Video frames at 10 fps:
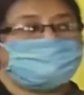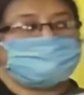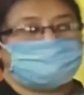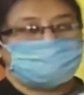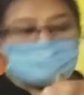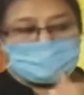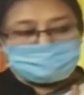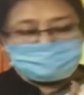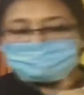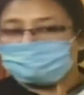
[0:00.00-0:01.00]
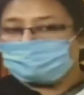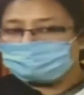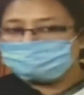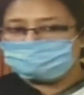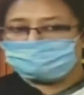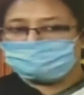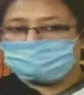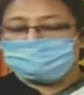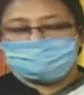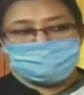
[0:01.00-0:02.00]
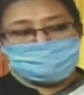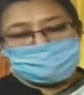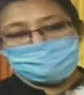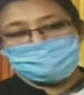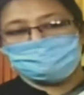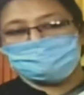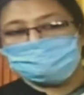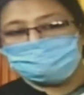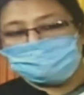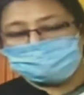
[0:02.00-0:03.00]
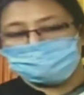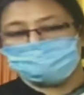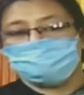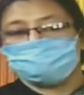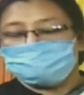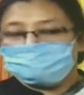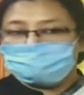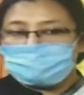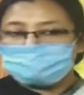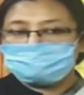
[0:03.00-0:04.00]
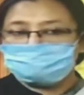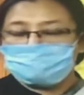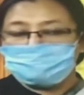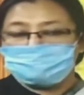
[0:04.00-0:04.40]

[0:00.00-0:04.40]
the mark allotment will definitely be divided between the matter part.